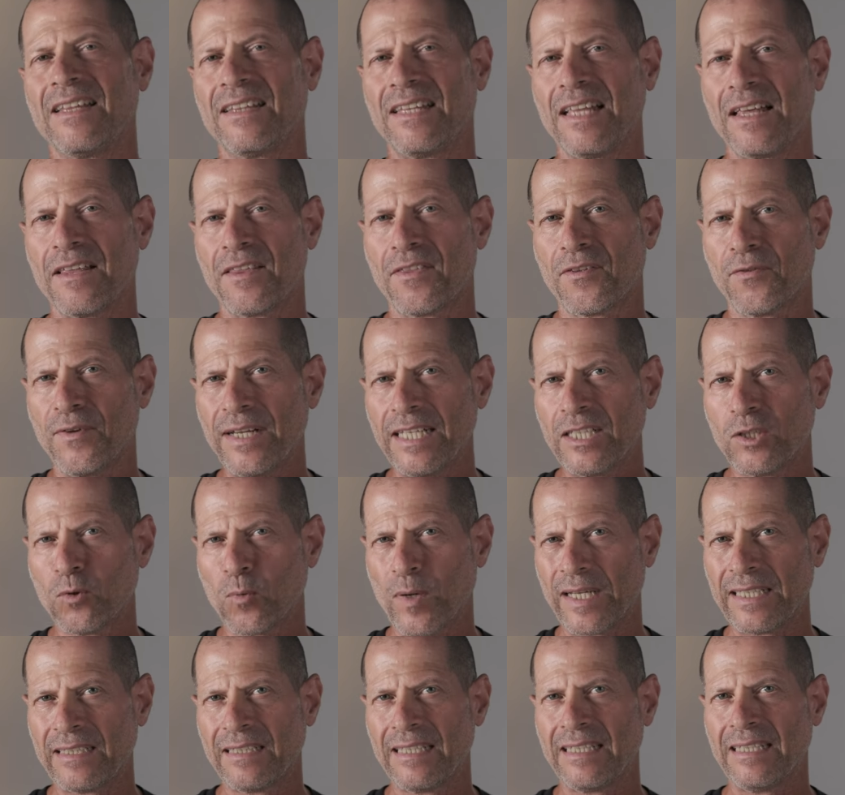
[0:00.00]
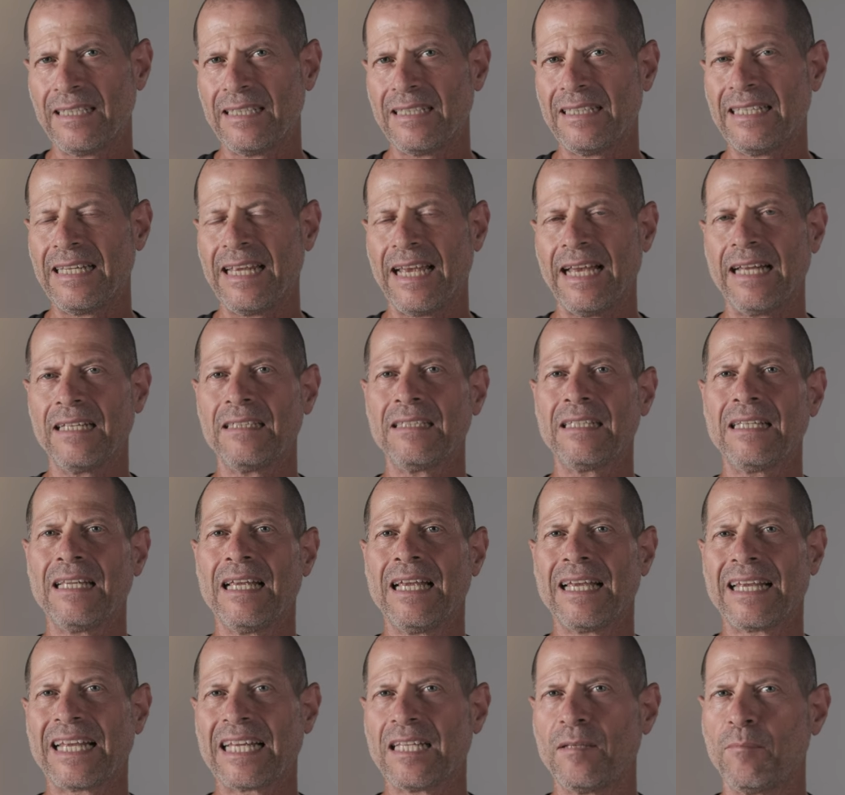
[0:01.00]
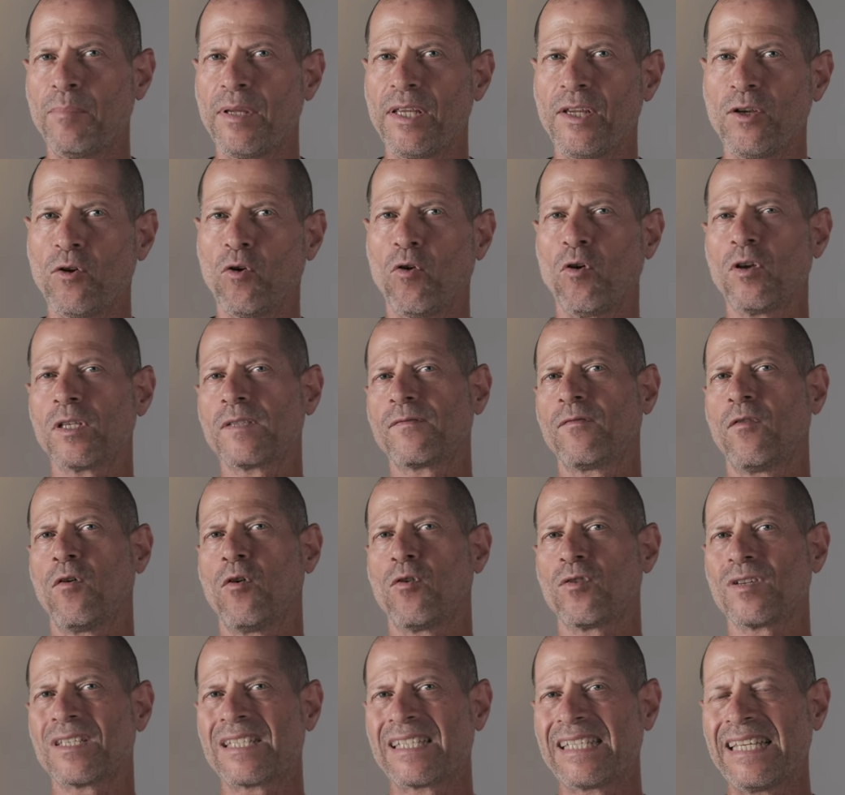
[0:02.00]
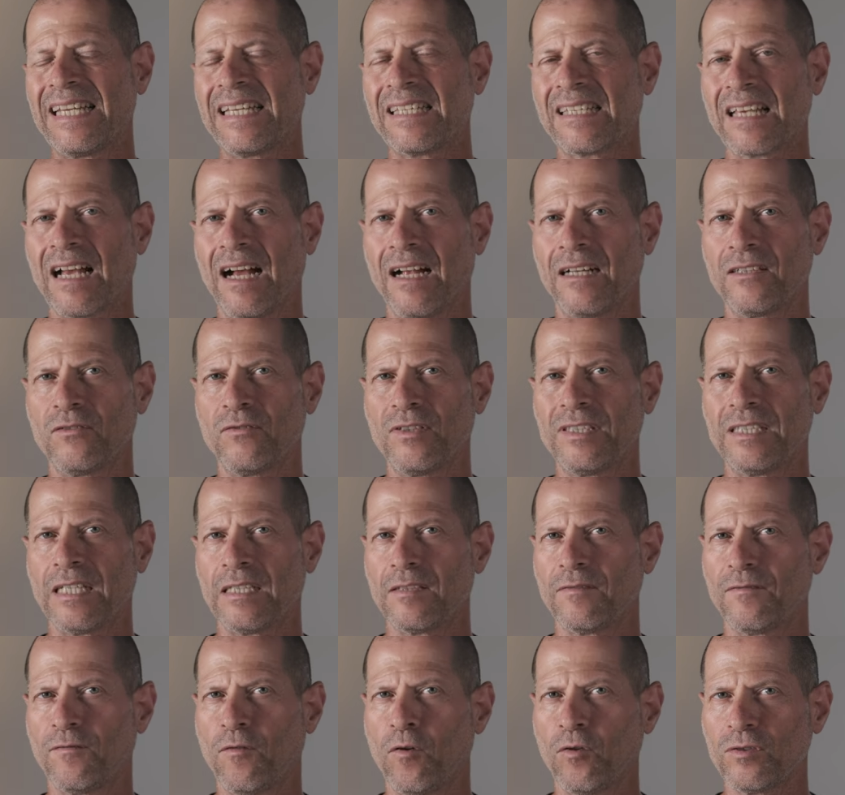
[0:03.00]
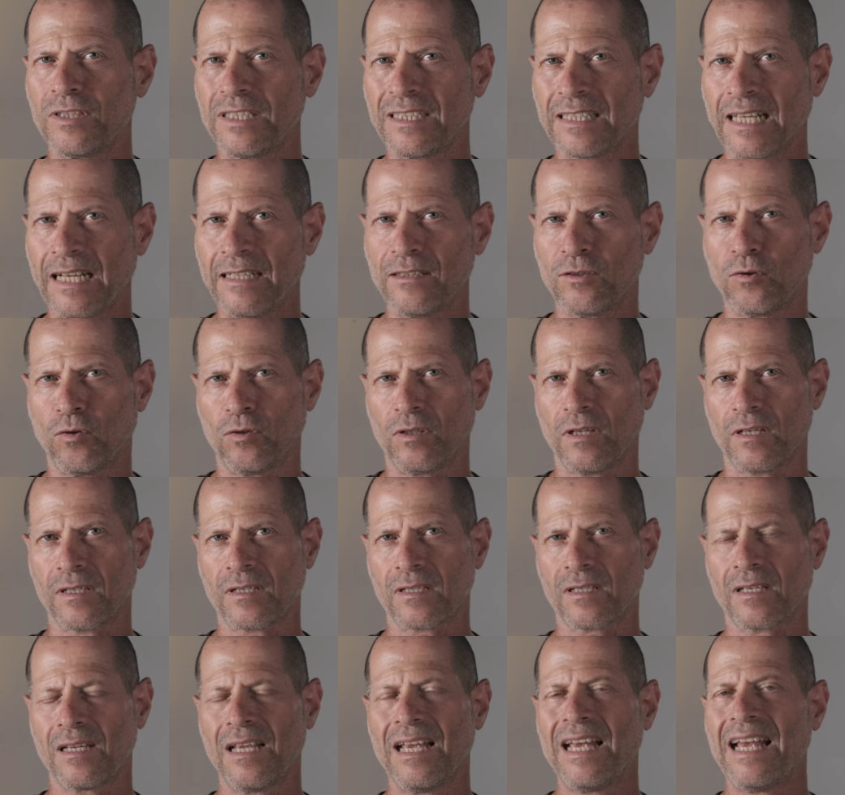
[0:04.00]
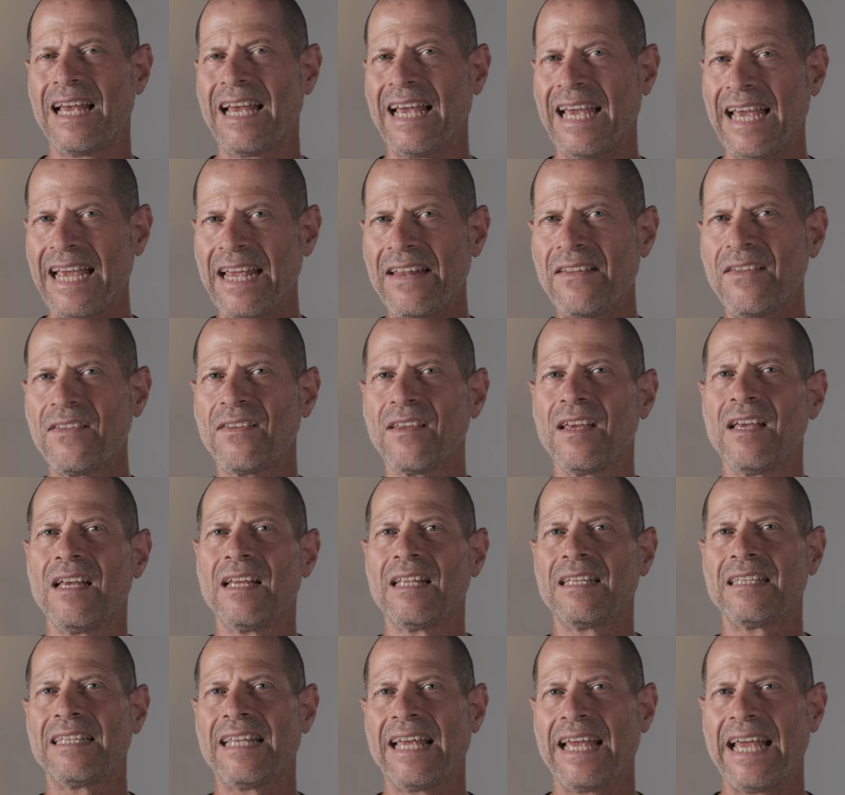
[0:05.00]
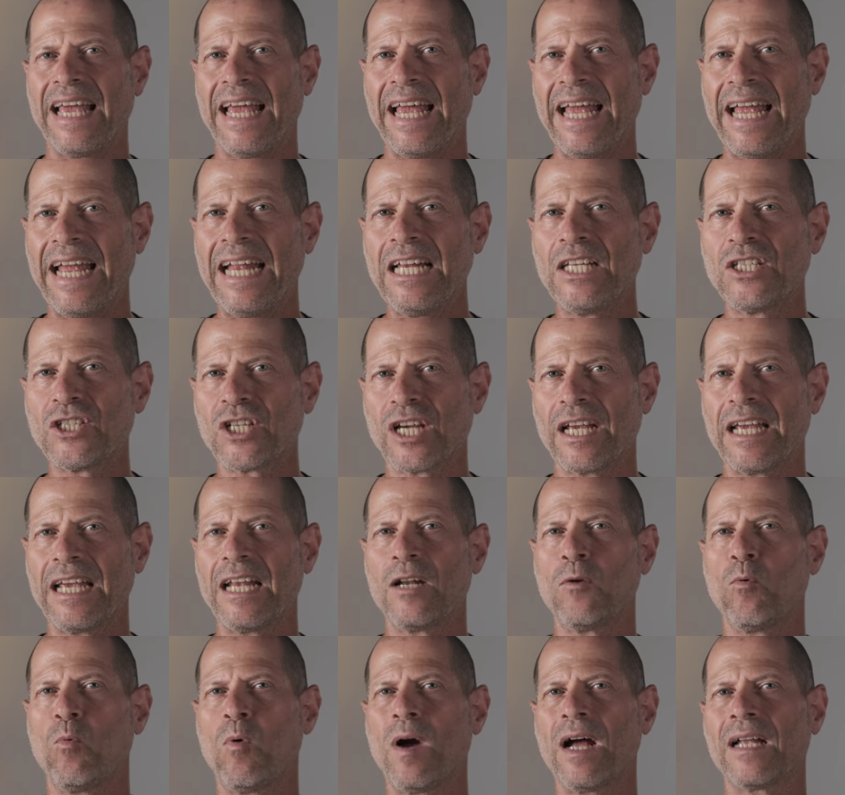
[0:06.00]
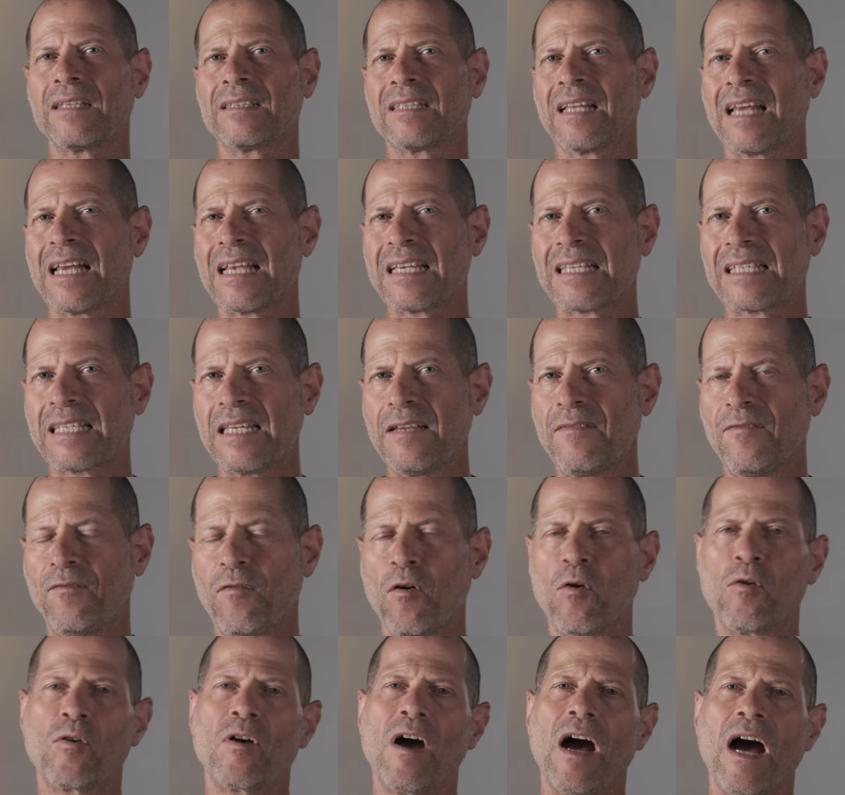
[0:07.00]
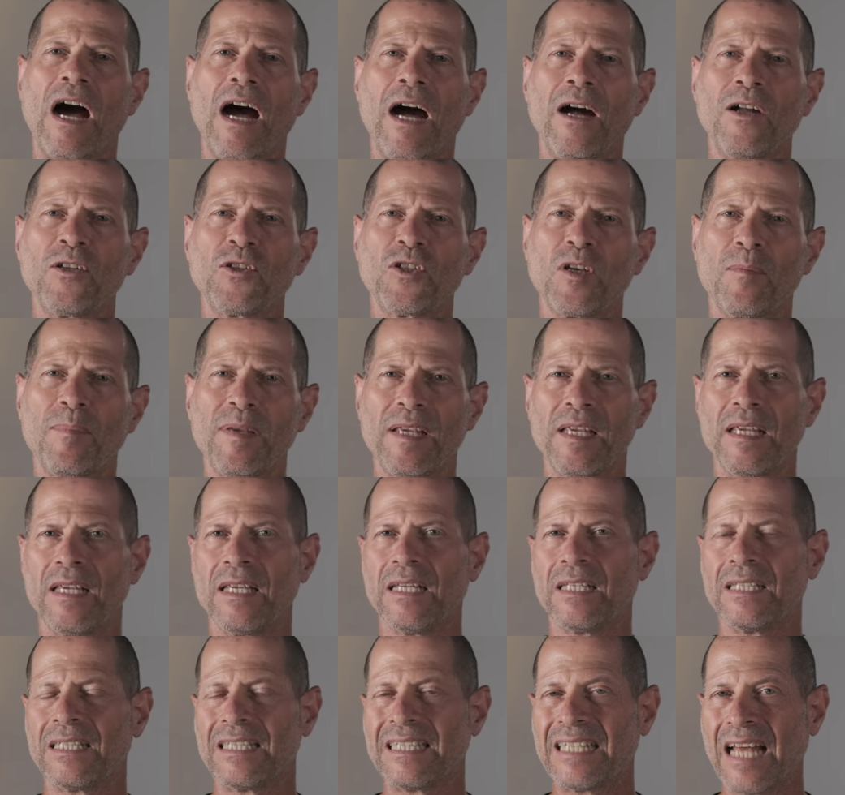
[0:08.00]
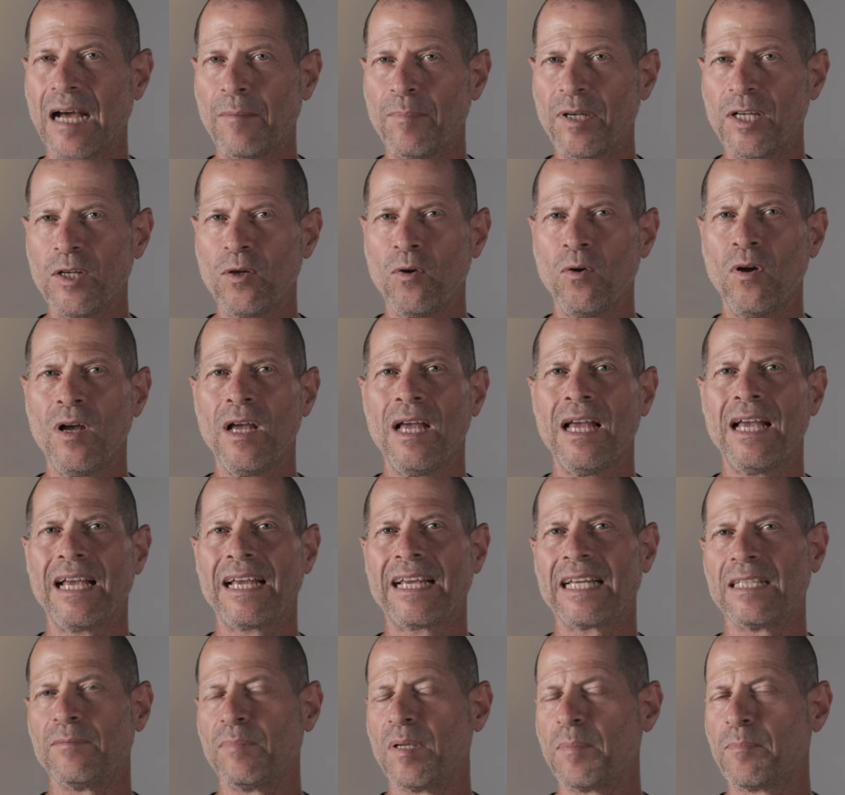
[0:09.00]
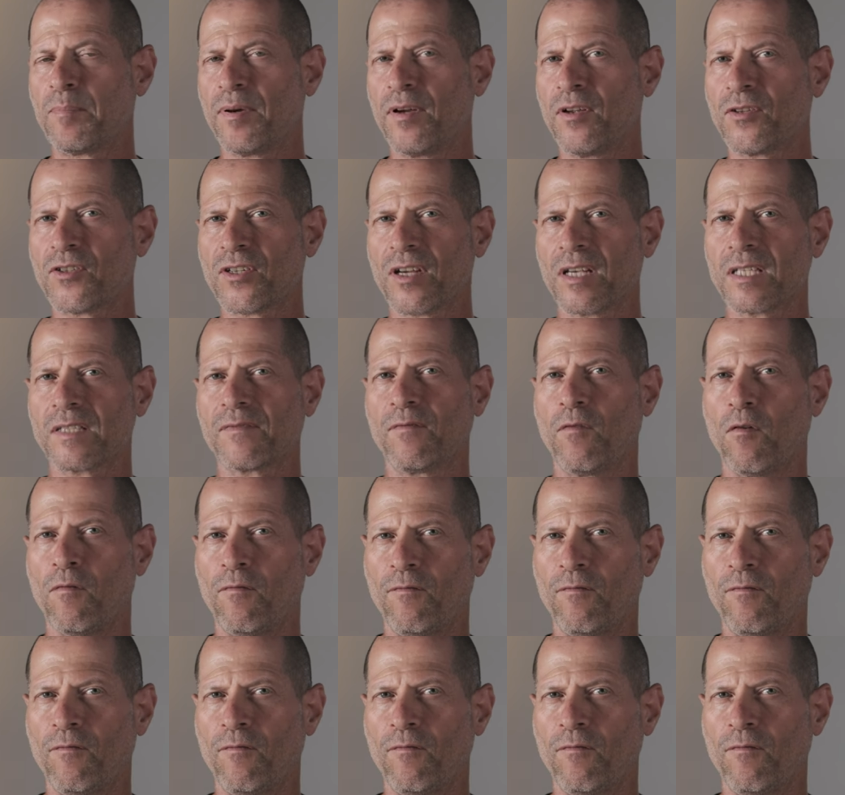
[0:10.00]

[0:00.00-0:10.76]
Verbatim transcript: The 320 DN can be yours for $649. And the HL1 C4 RGBW can be purchased for